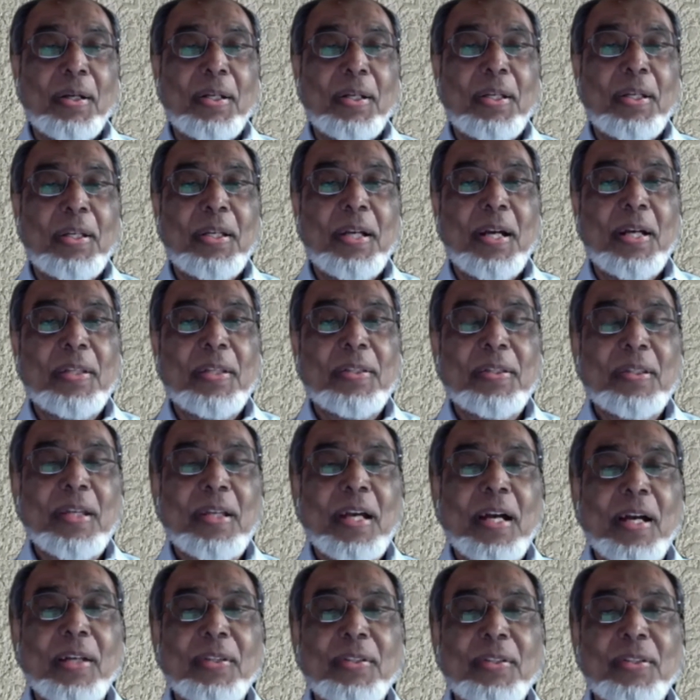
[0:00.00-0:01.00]
he has
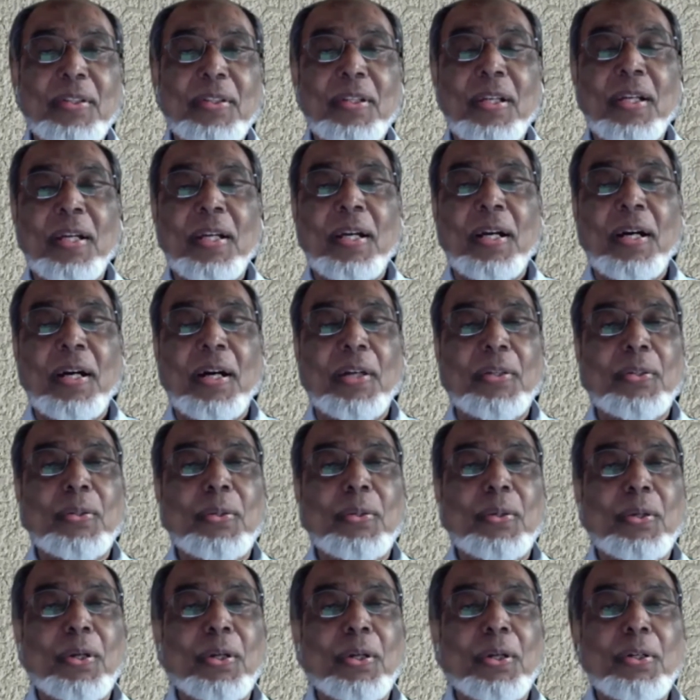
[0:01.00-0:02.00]
asked us
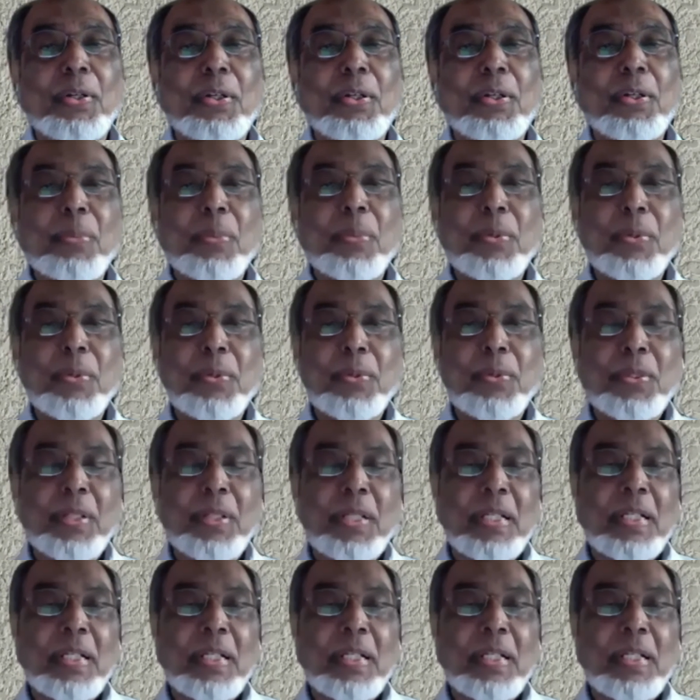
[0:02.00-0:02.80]
to contribute